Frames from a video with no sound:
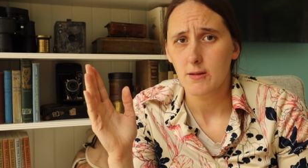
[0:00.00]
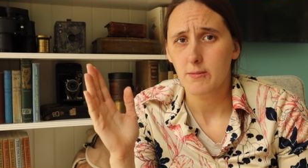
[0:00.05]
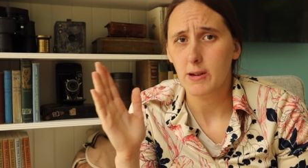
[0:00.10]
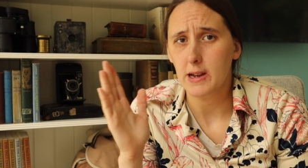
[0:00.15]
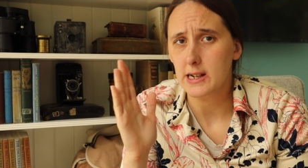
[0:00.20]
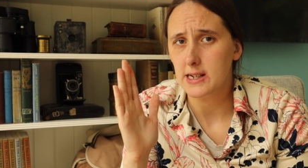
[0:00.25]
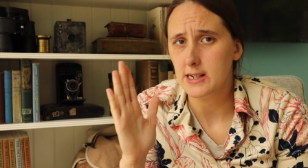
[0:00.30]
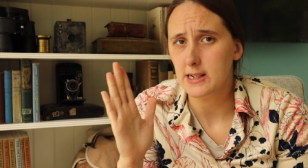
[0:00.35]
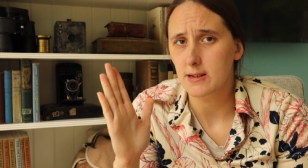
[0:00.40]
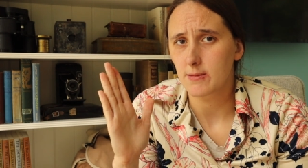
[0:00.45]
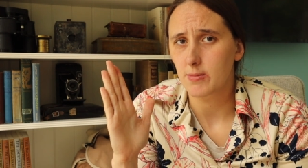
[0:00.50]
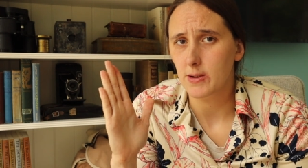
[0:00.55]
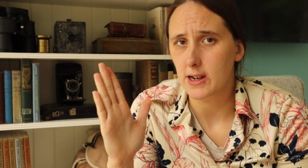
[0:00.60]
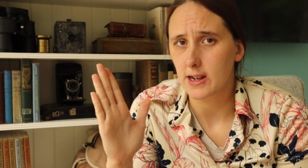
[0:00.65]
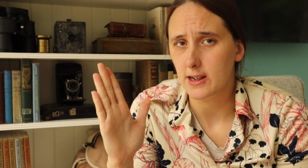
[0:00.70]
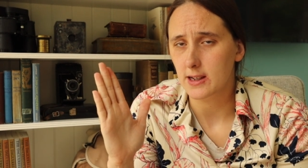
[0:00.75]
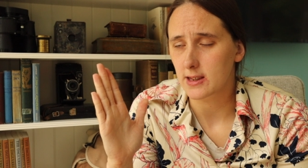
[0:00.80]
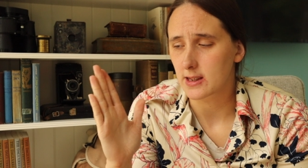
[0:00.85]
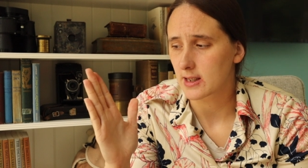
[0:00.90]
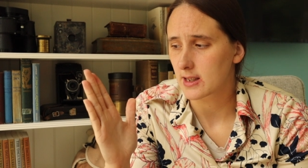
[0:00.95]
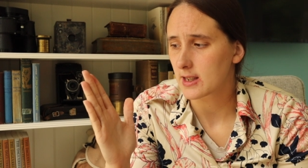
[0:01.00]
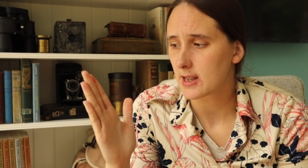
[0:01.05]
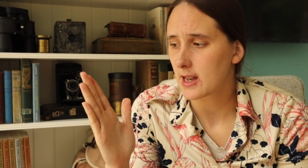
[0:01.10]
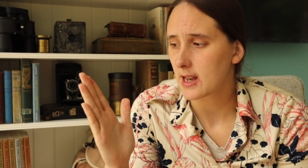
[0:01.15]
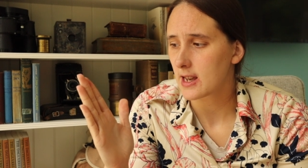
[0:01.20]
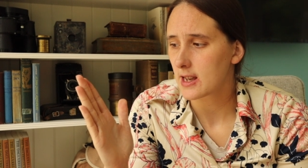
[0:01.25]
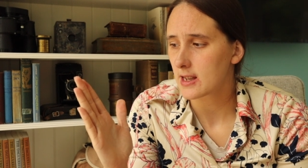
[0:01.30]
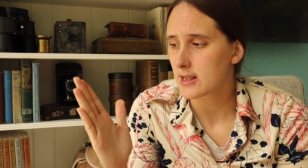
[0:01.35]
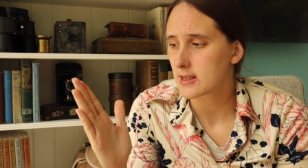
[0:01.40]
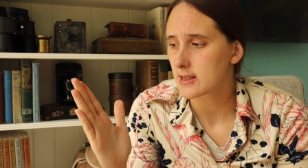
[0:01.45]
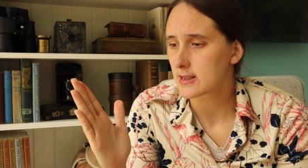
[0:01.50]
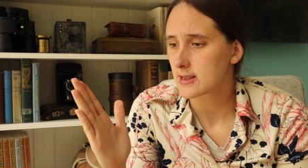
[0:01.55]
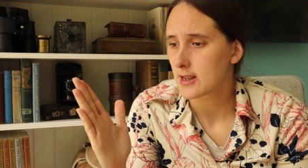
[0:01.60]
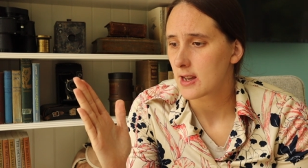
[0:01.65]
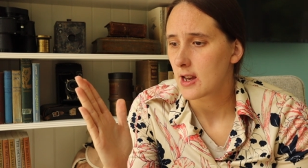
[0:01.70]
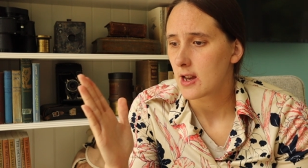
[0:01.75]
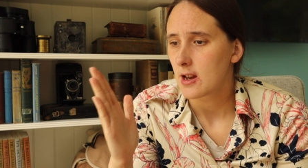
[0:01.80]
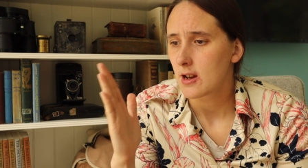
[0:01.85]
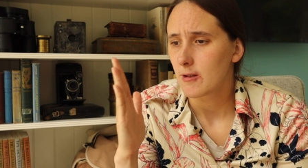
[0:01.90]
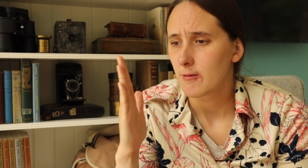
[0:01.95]
painting the back of the case,
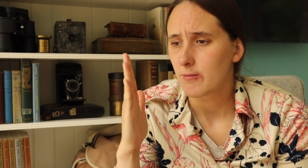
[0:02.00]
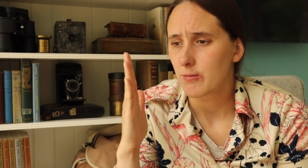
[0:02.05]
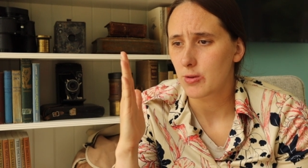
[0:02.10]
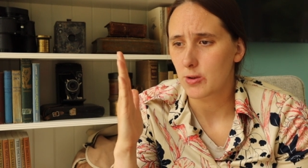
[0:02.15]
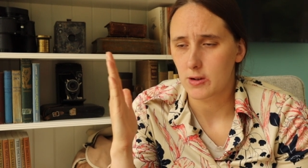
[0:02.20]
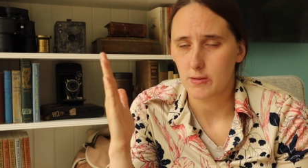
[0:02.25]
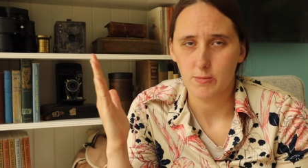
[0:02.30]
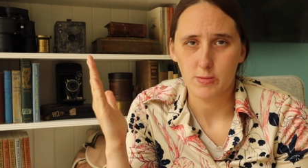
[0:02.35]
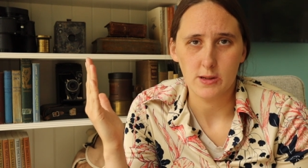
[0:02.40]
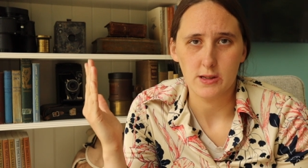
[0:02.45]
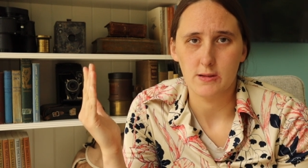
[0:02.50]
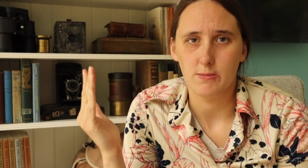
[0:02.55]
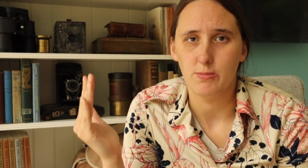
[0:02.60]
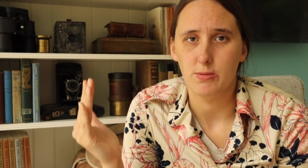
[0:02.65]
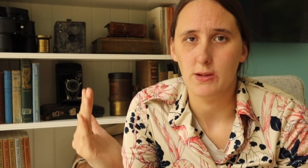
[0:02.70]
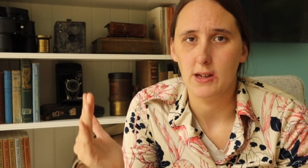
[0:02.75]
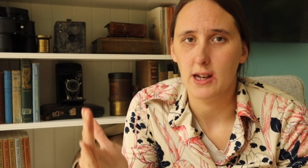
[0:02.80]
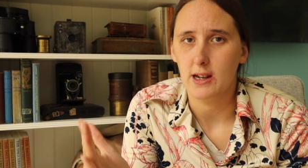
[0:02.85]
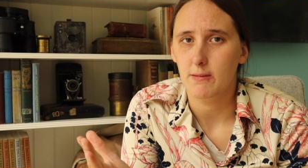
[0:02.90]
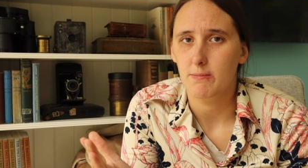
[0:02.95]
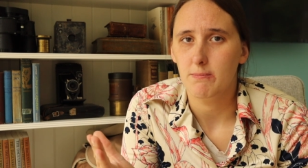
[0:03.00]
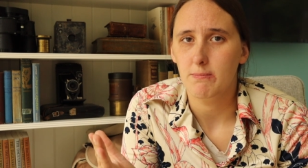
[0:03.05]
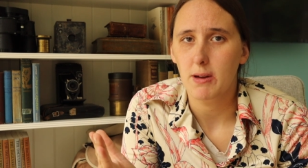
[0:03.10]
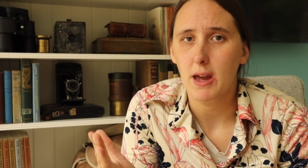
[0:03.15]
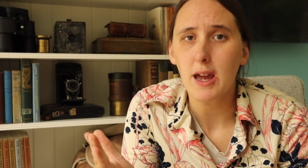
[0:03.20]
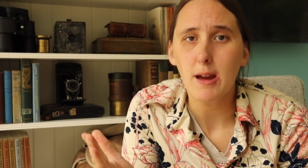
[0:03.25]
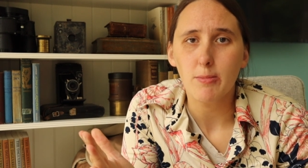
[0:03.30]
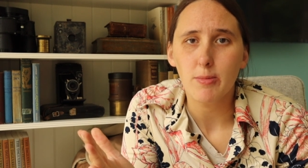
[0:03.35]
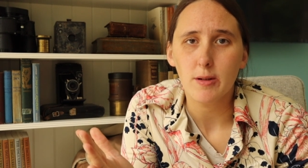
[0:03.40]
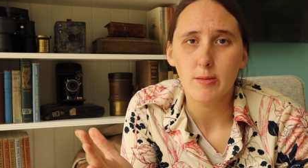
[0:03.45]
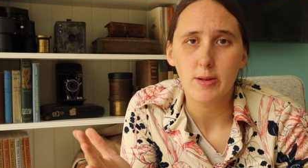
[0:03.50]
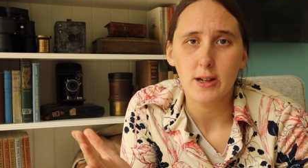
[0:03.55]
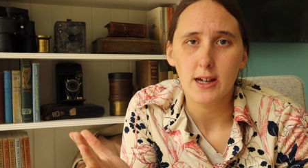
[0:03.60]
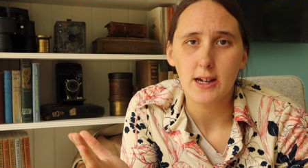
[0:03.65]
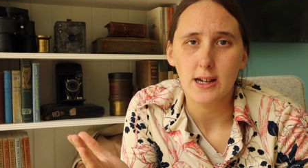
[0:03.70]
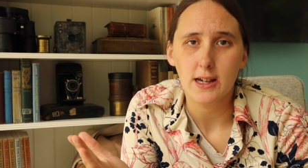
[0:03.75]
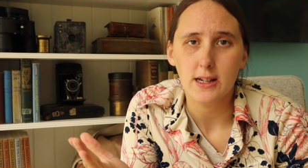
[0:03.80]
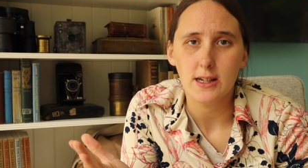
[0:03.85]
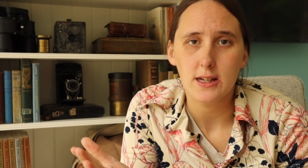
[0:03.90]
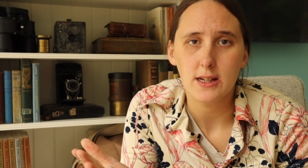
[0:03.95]
putting a piece of black paper
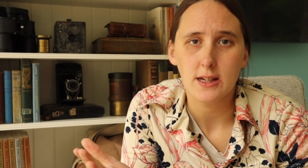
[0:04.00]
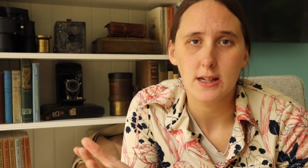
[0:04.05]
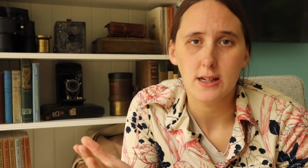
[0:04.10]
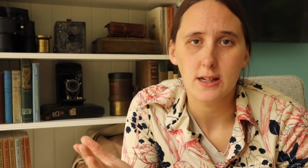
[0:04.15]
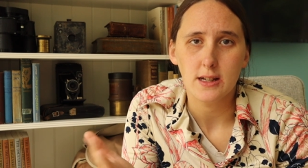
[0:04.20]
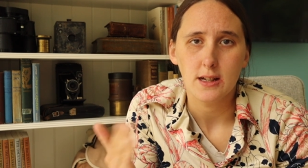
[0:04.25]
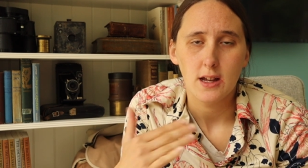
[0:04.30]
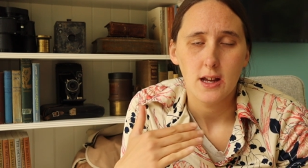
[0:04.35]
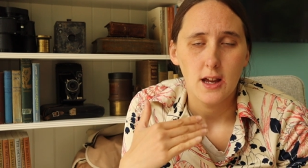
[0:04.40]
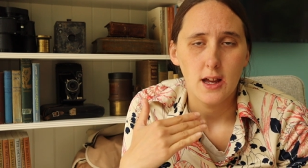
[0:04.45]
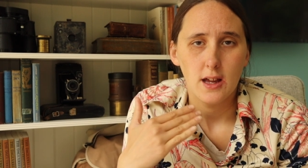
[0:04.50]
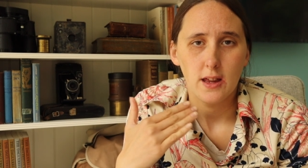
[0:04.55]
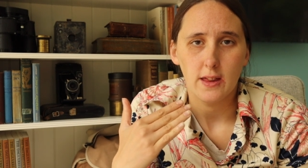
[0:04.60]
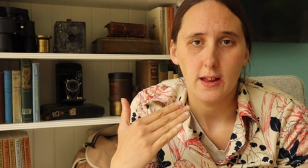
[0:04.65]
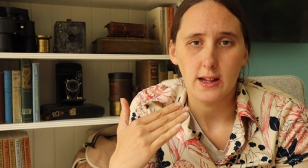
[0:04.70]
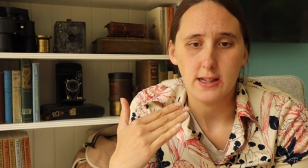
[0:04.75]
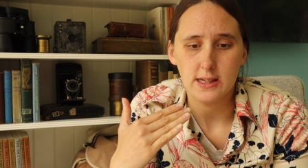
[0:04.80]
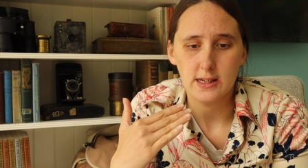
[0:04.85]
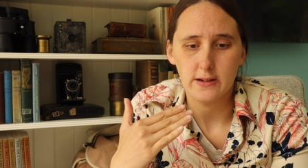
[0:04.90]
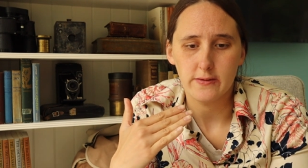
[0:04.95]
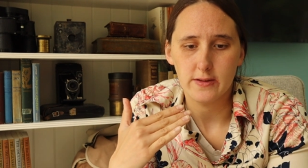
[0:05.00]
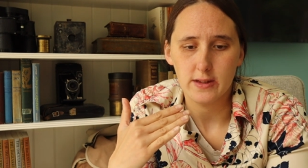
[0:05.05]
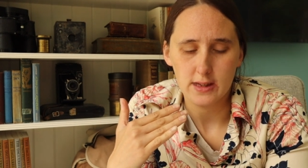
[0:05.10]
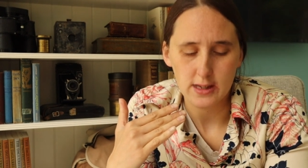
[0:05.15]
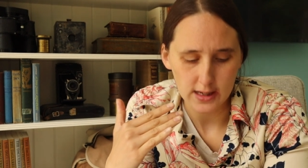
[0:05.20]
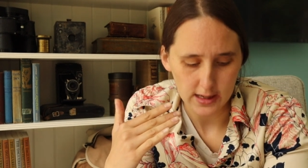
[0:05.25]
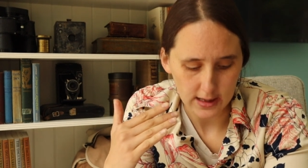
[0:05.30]
behind it, lots of different